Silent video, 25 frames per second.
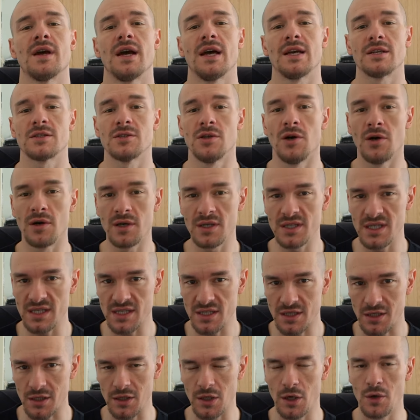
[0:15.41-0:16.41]
As long as it's
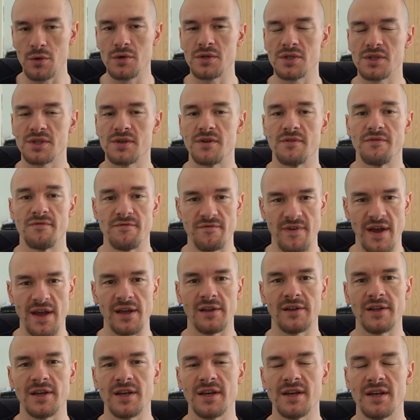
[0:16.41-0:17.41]
close to
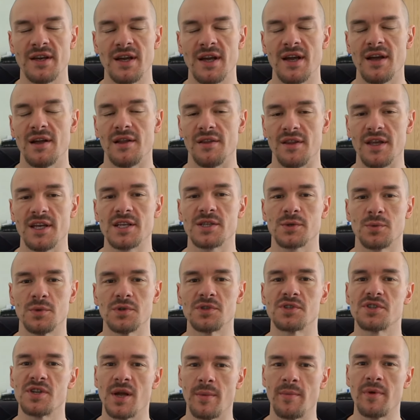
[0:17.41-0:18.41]
failure, this will
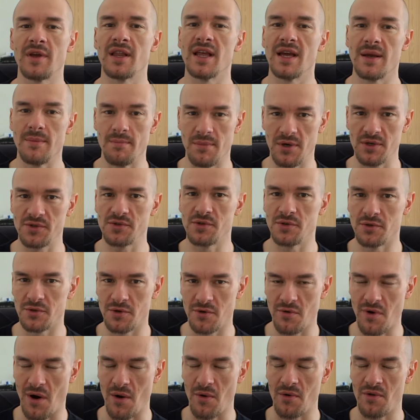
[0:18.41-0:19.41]
stimulate muscle
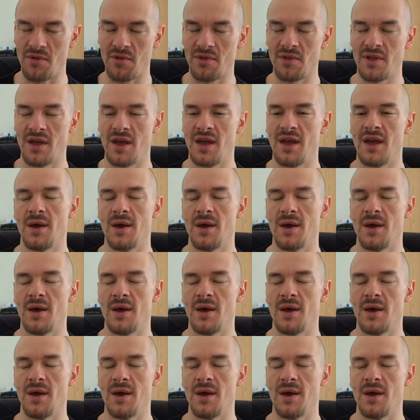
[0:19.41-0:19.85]
growth.